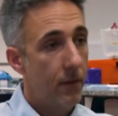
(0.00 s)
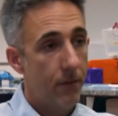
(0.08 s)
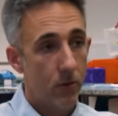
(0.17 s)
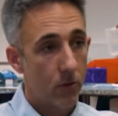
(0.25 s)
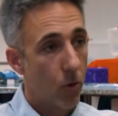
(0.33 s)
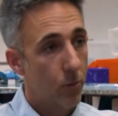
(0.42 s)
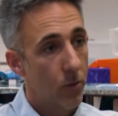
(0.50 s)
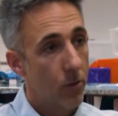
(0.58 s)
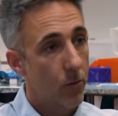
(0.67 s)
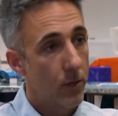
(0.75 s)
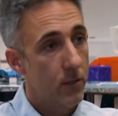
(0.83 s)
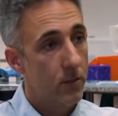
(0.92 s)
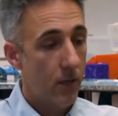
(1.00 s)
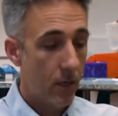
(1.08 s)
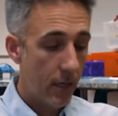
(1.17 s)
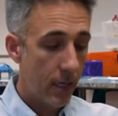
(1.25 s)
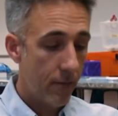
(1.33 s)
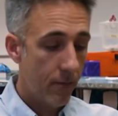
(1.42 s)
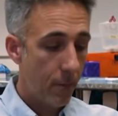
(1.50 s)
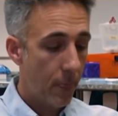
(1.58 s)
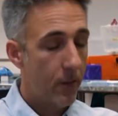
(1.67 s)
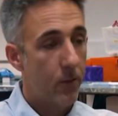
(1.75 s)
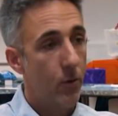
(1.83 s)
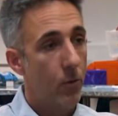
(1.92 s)
if there's groups of threes, I'll have
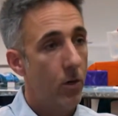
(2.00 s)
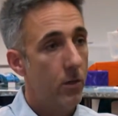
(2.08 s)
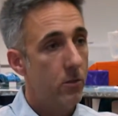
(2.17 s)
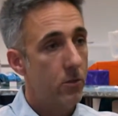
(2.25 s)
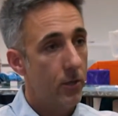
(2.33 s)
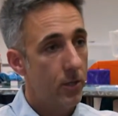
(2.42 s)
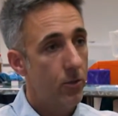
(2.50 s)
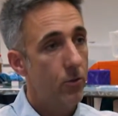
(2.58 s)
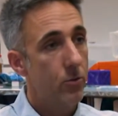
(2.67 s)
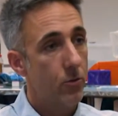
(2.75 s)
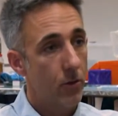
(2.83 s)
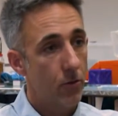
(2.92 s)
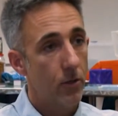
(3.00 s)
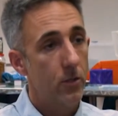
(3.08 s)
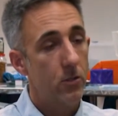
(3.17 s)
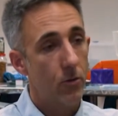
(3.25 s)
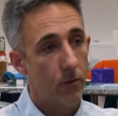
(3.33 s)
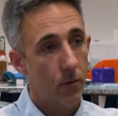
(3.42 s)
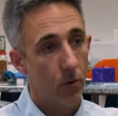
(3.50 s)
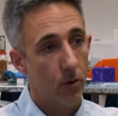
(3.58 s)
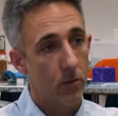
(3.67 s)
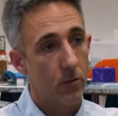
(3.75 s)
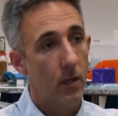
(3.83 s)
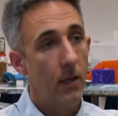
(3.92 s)
3 1s, 3 2s, 3 3s, 3
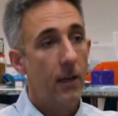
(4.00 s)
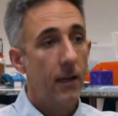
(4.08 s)
4s,